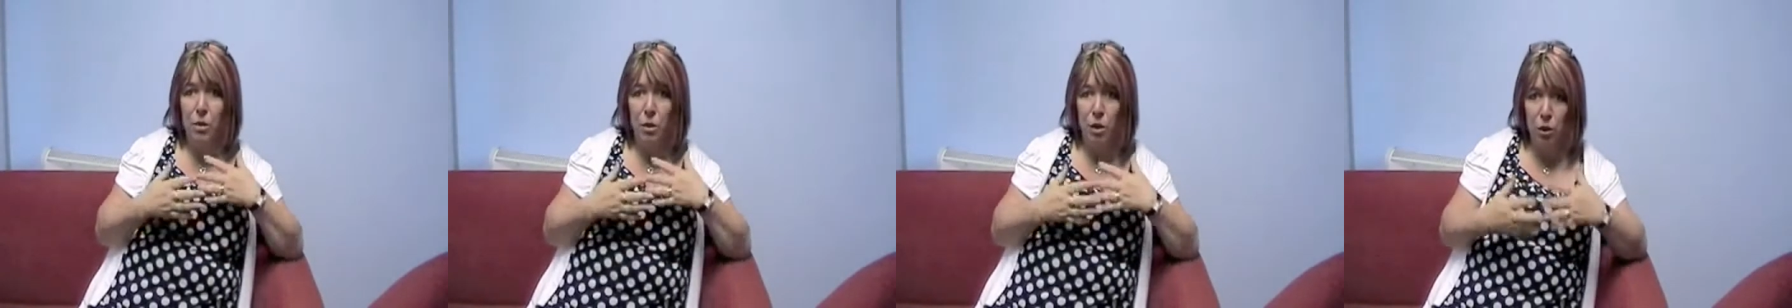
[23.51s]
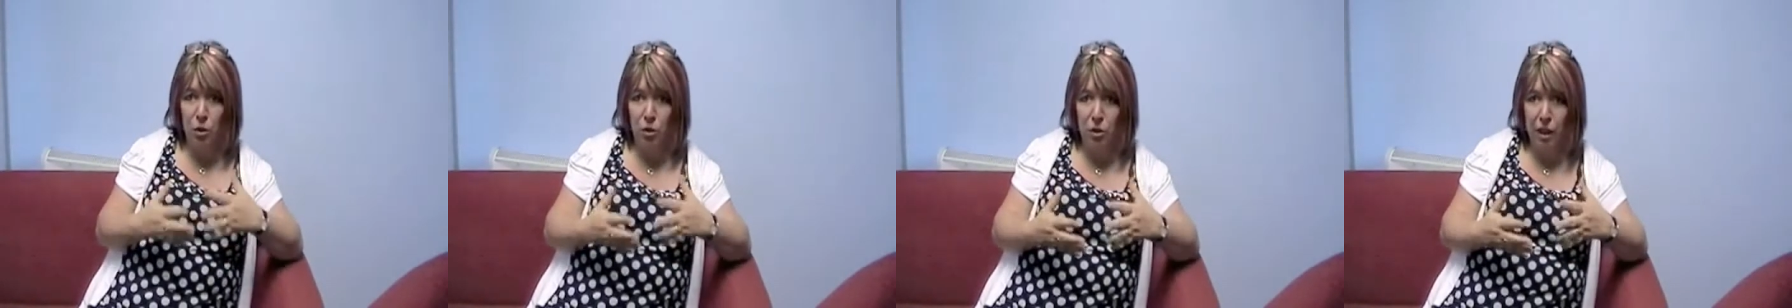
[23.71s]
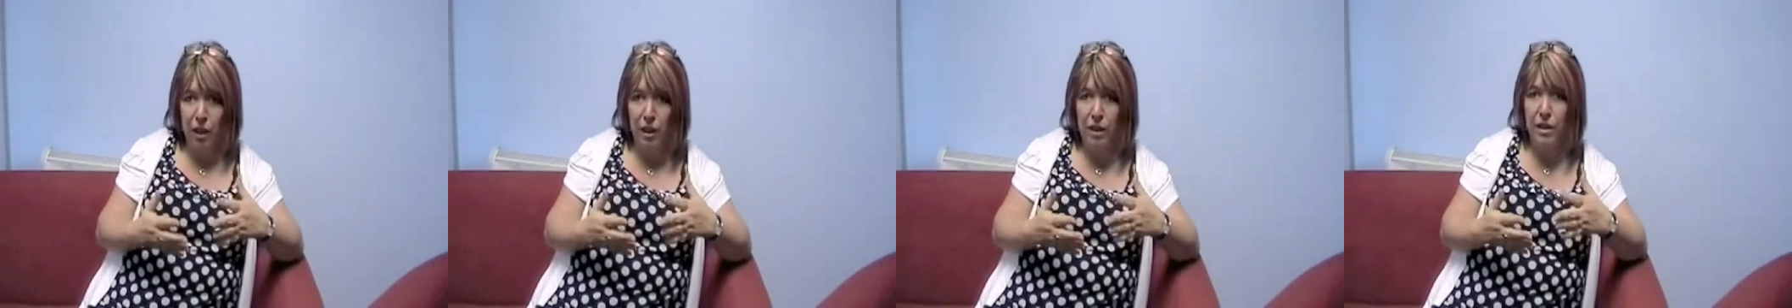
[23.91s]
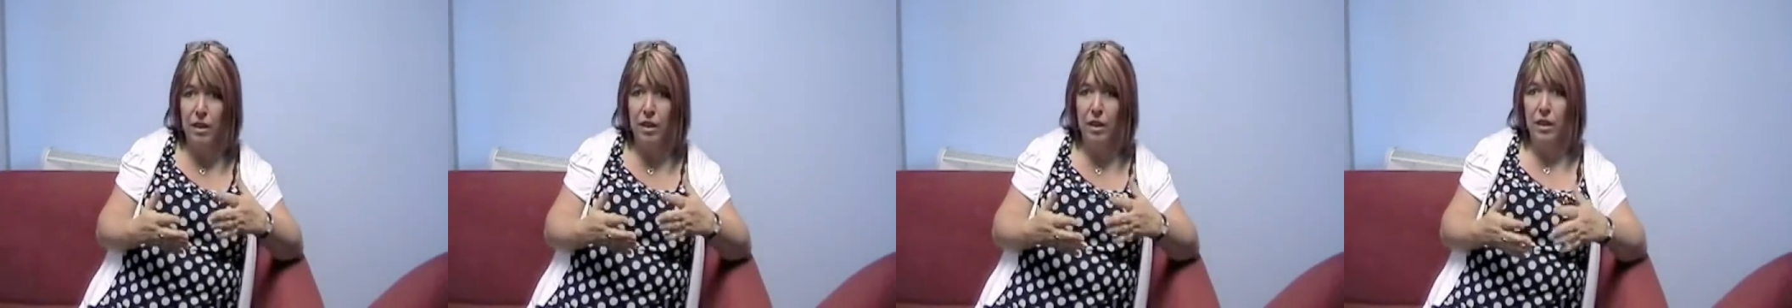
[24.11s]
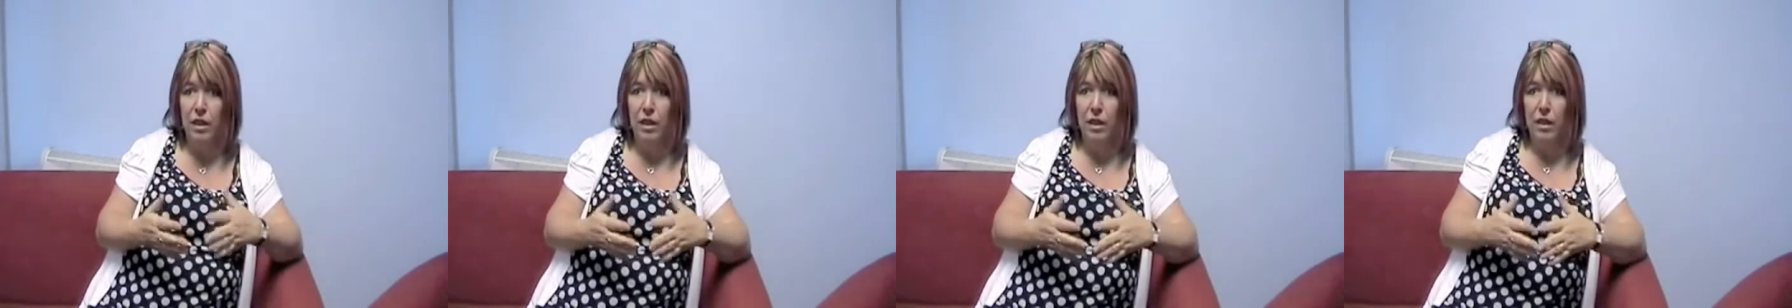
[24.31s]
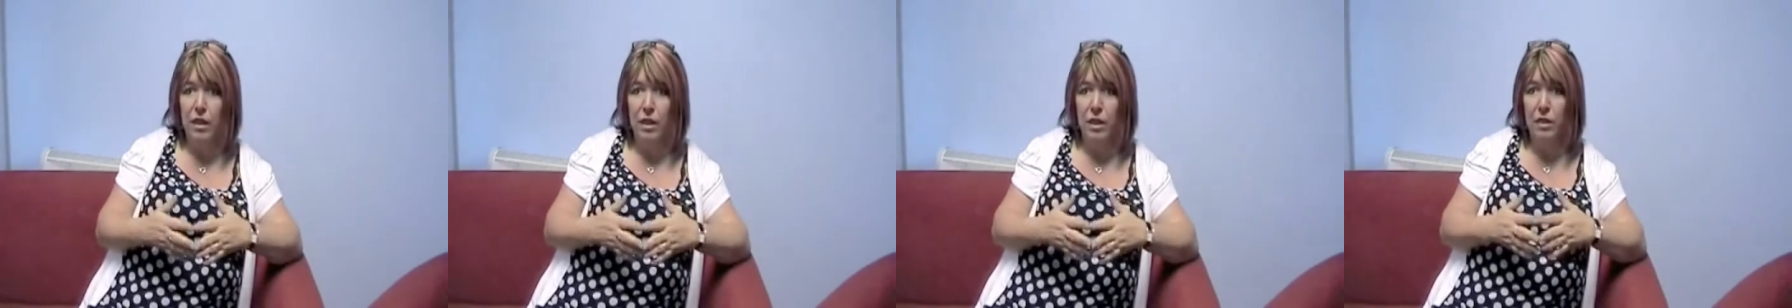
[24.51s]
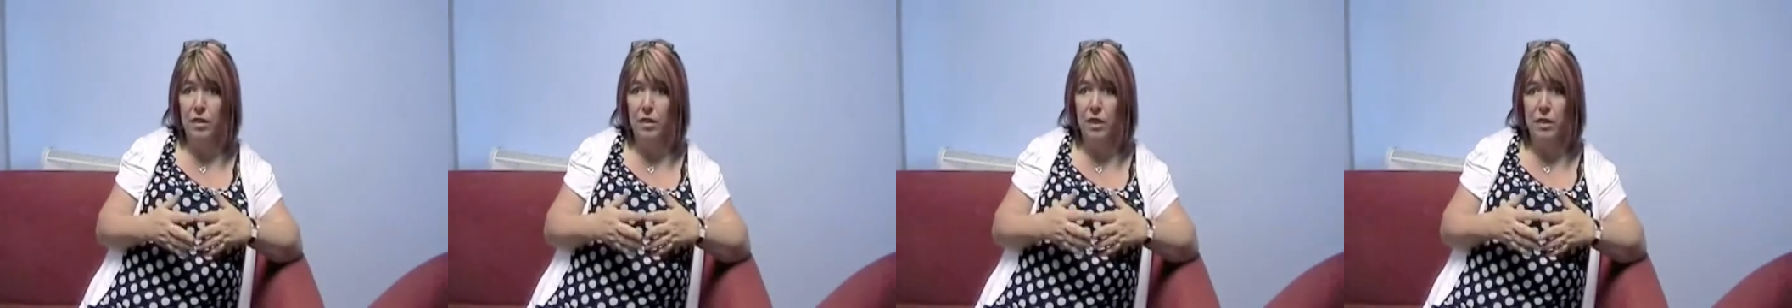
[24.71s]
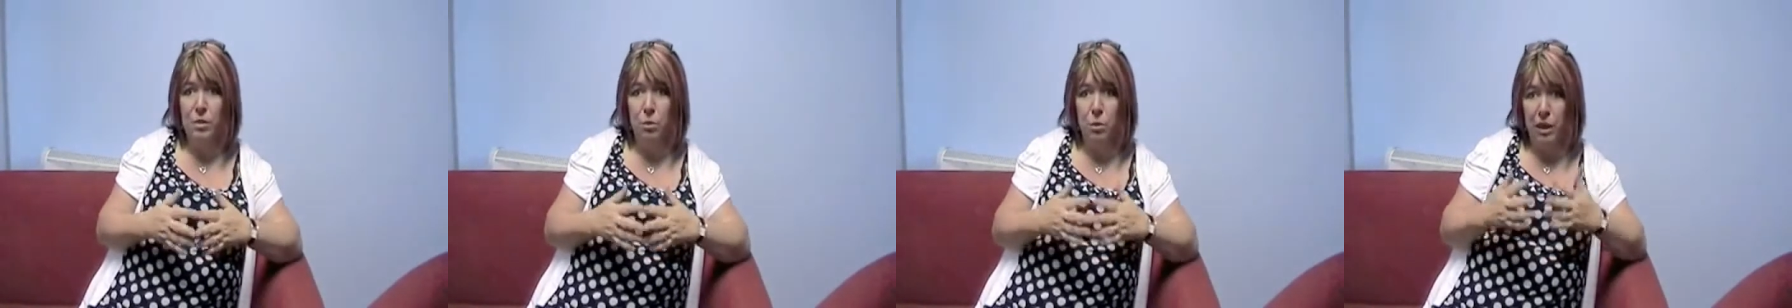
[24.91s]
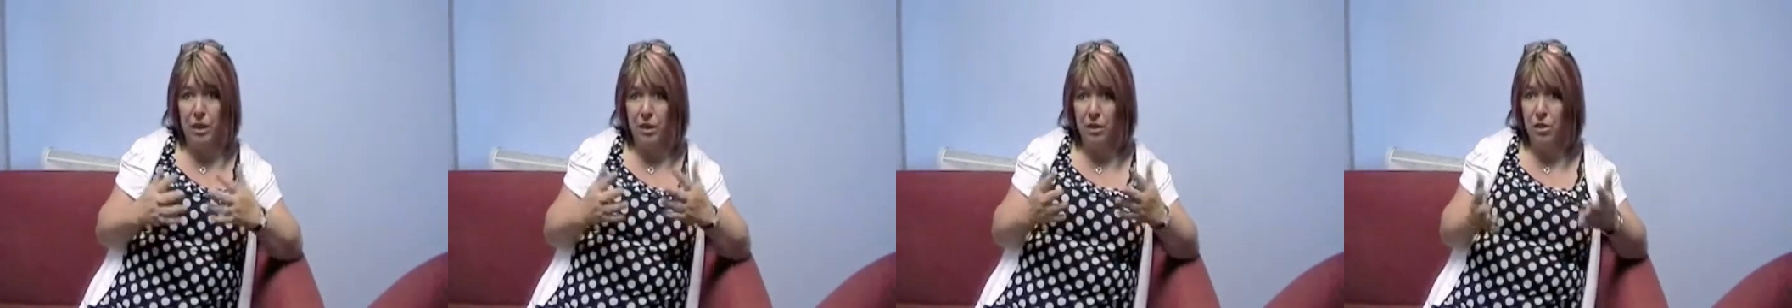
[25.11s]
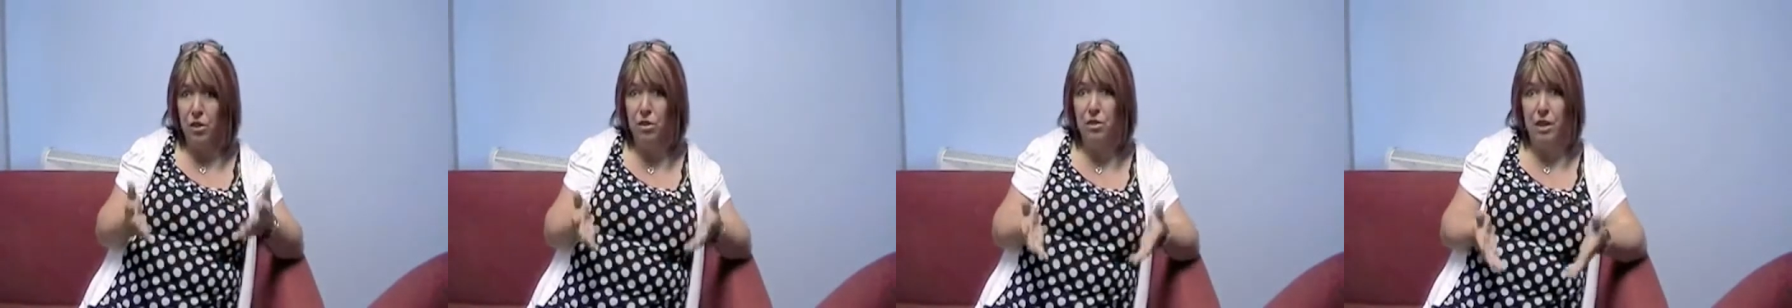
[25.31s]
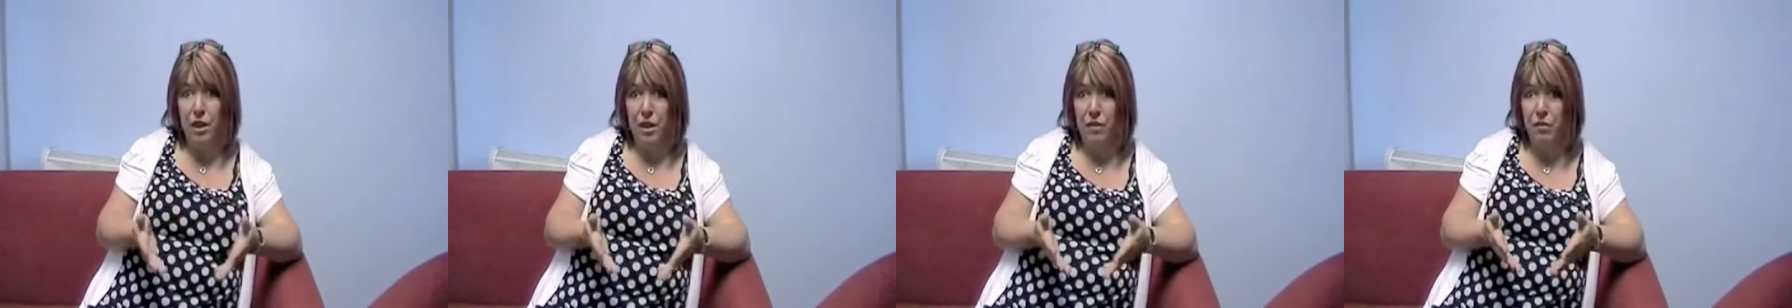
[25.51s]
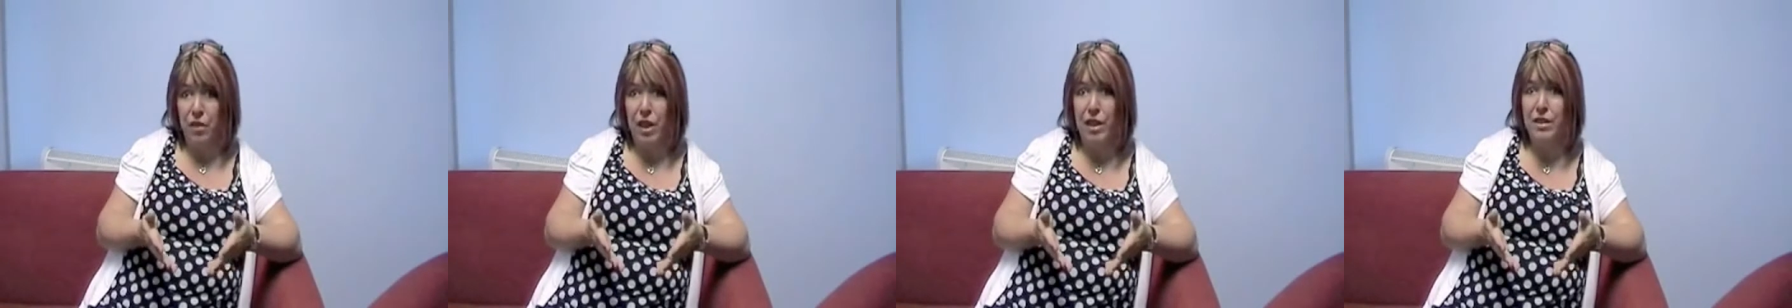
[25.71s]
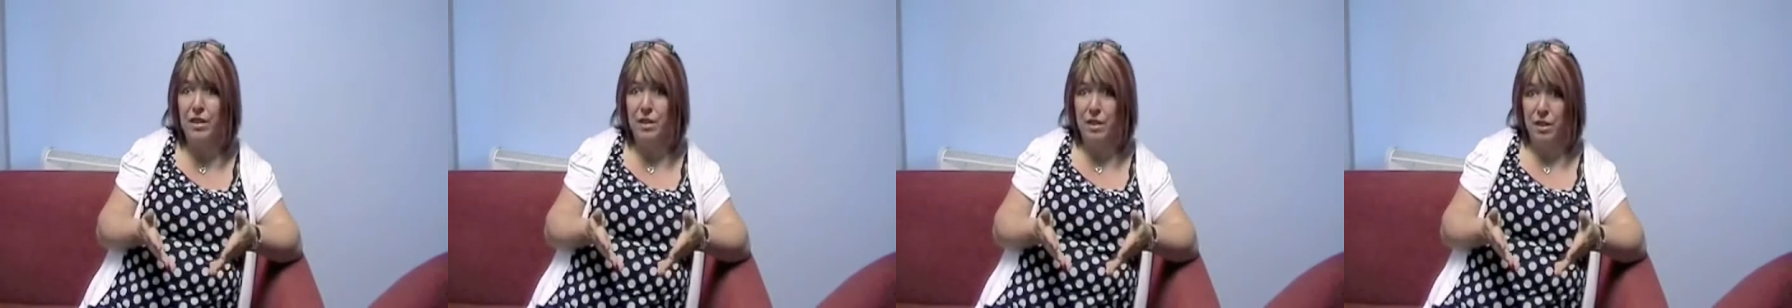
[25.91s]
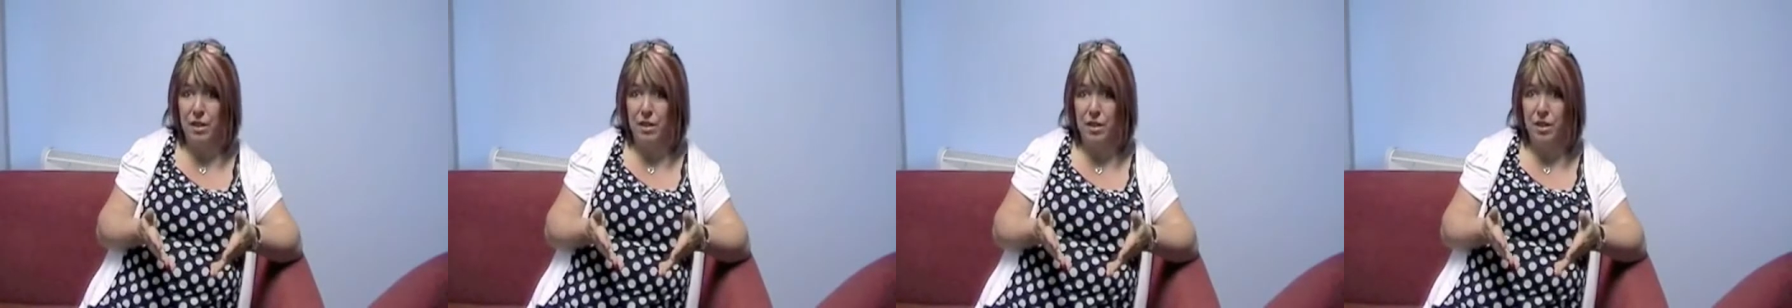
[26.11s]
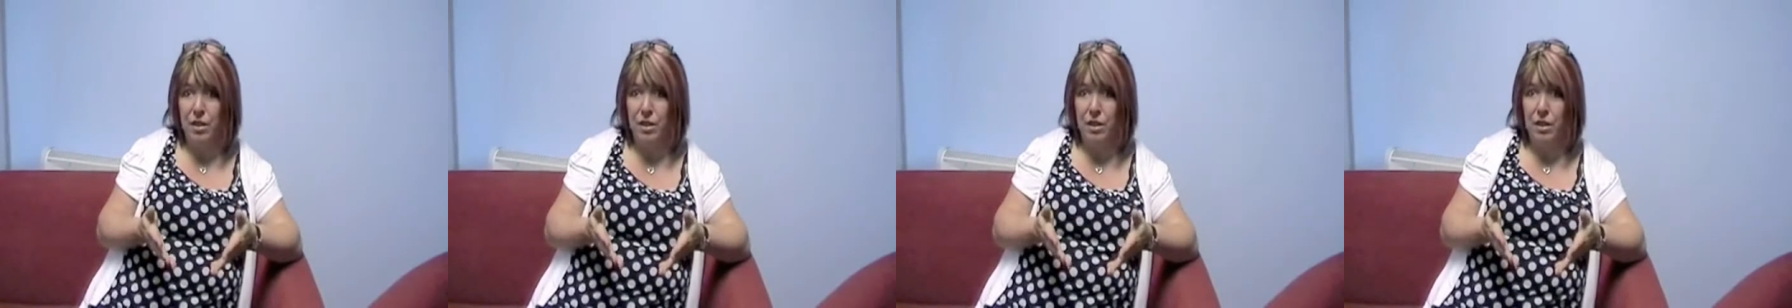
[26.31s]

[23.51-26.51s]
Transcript: looking. This wheel's already invented.